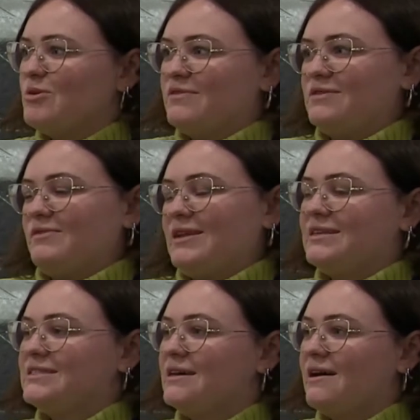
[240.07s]

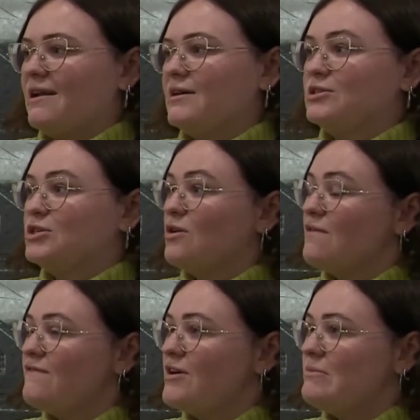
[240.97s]
beautifully stylized and
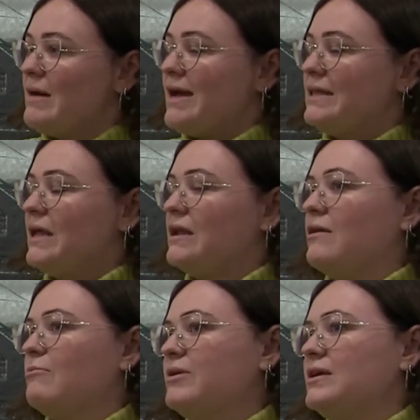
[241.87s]
shot film. And then
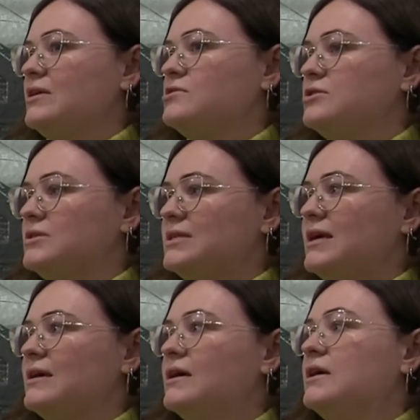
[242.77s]
I'll be
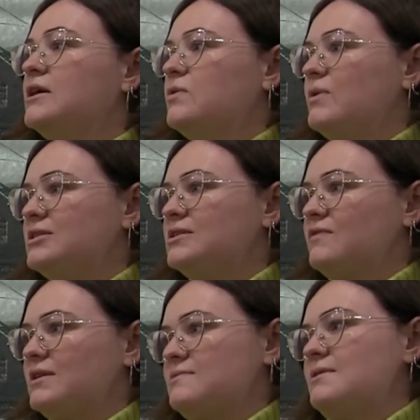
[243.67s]
introducing Witches of
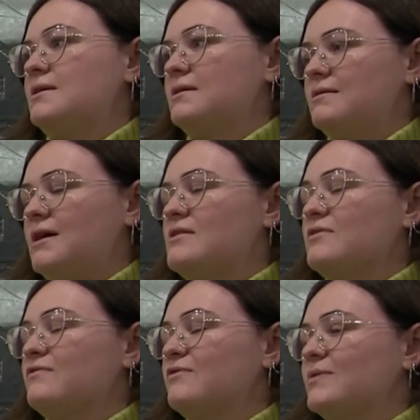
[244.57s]
Eastwick. And
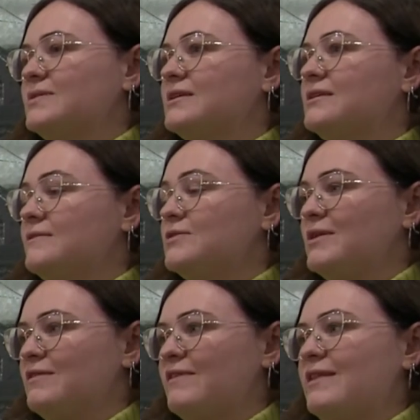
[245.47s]
then the following Sunday, the
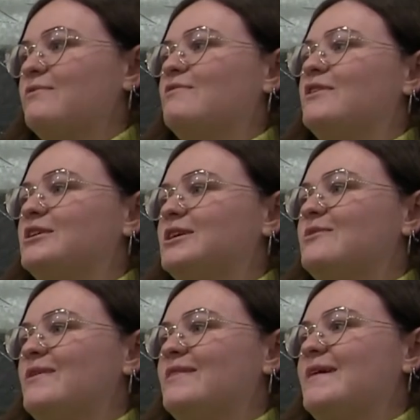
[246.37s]
25th, we're
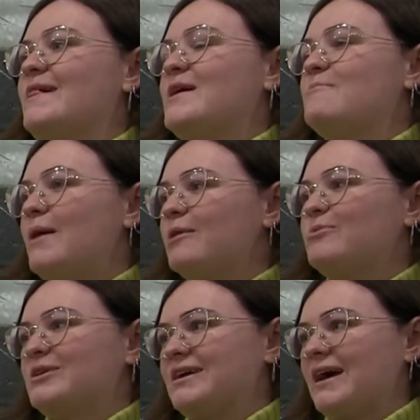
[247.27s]
finishing with Bell,
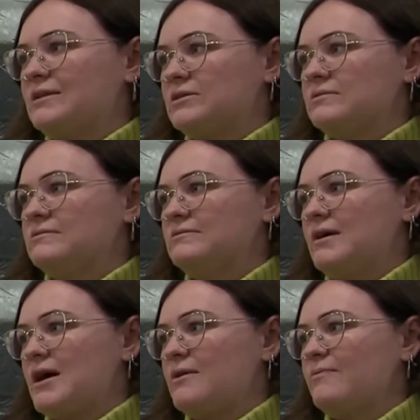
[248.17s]
Book and Candle
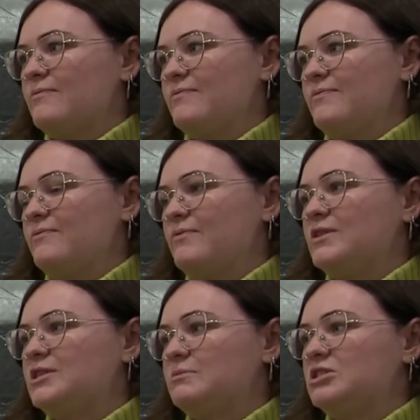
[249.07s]

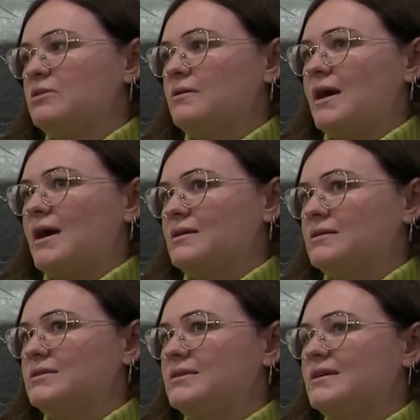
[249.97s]
with Jimmy Stewart
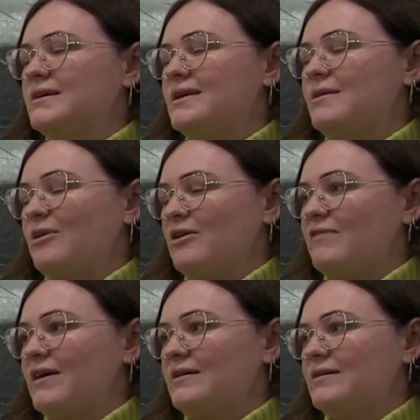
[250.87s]
and Kim Novak.